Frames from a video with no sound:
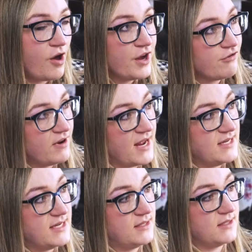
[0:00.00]
I
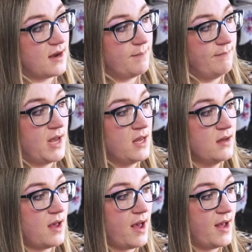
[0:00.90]
created some
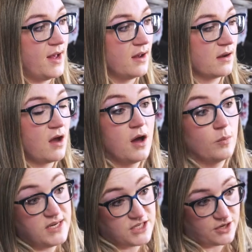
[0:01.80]
car
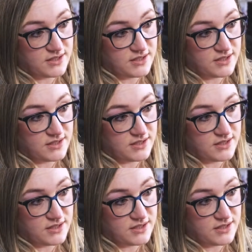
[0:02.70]
window